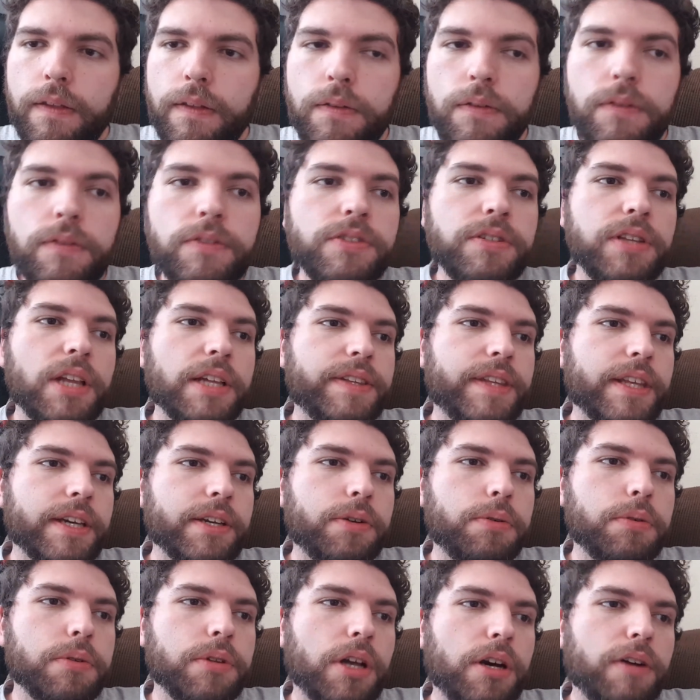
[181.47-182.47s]
We'll just let
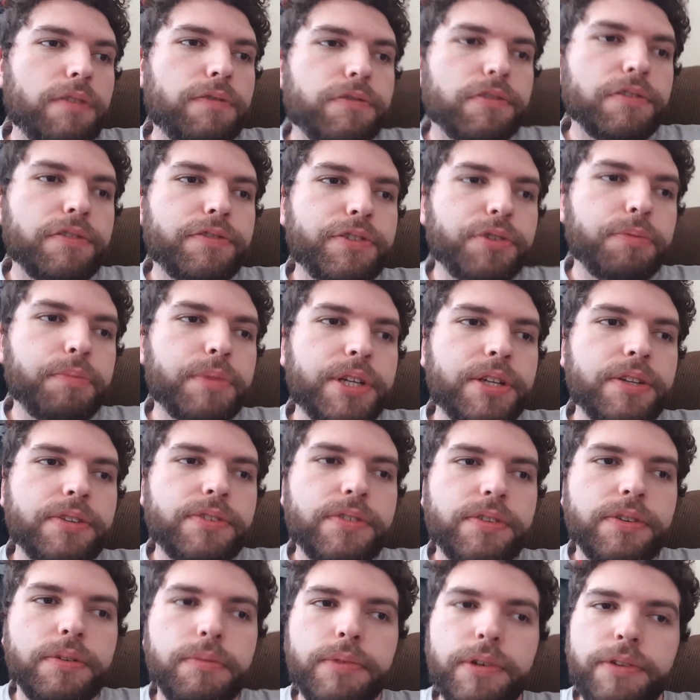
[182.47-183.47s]
that cool off for a few
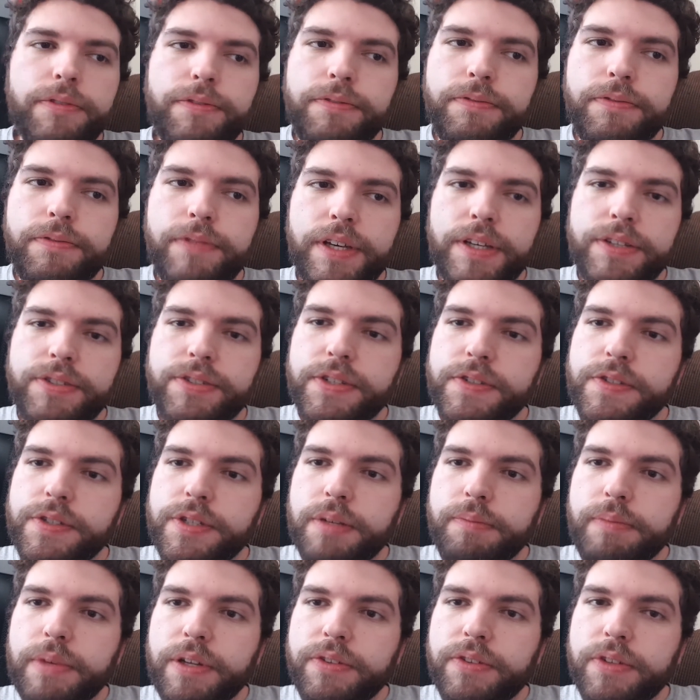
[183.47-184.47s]
minutes so my face doesn't
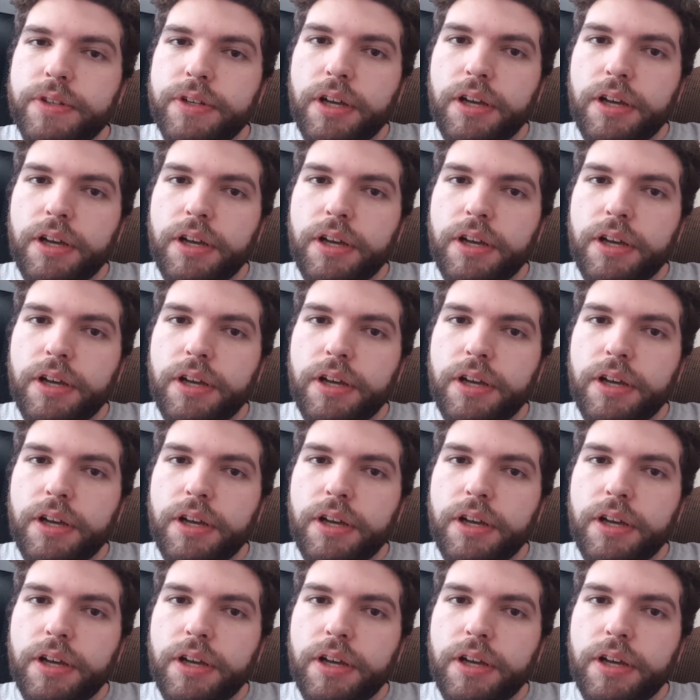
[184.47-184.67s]
get melted